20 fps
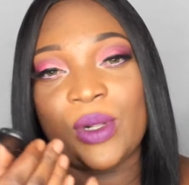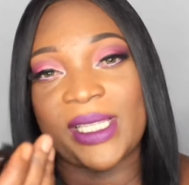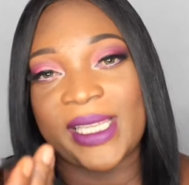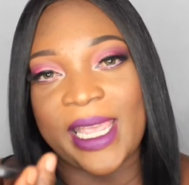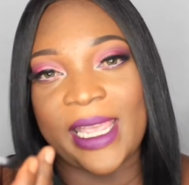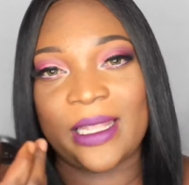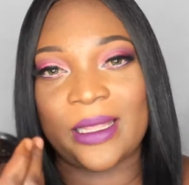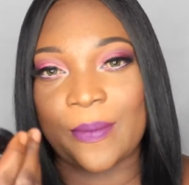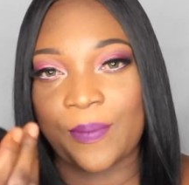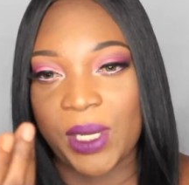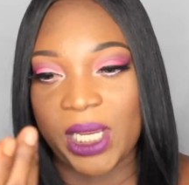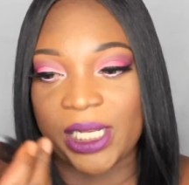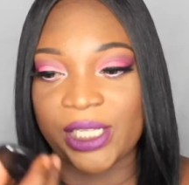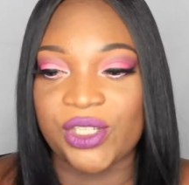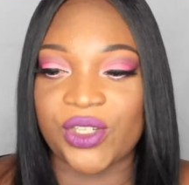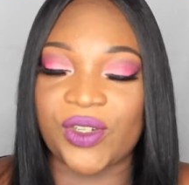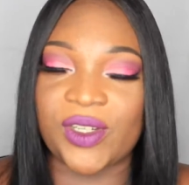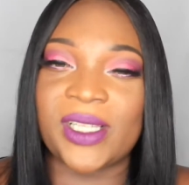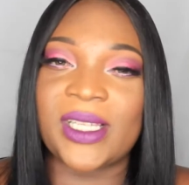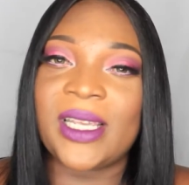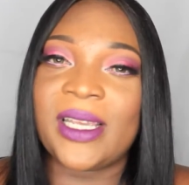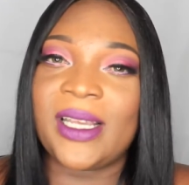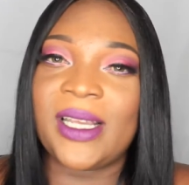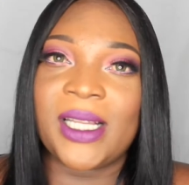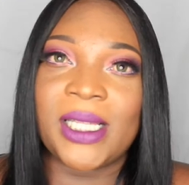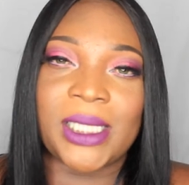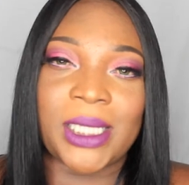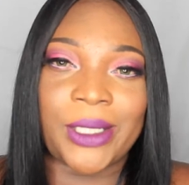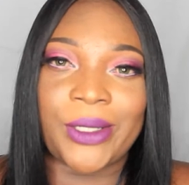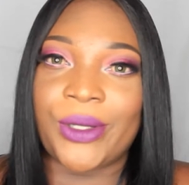will take the pictures.
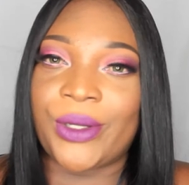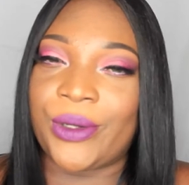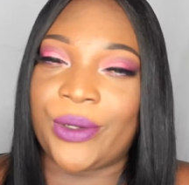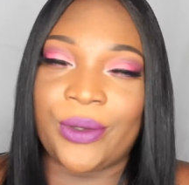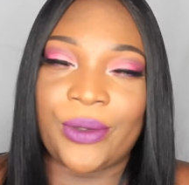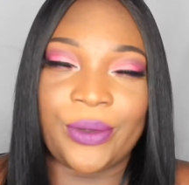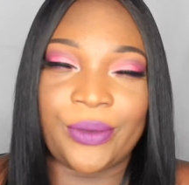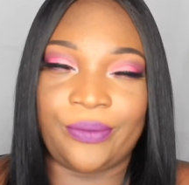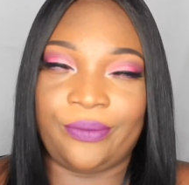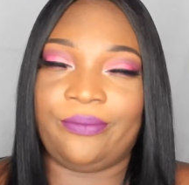So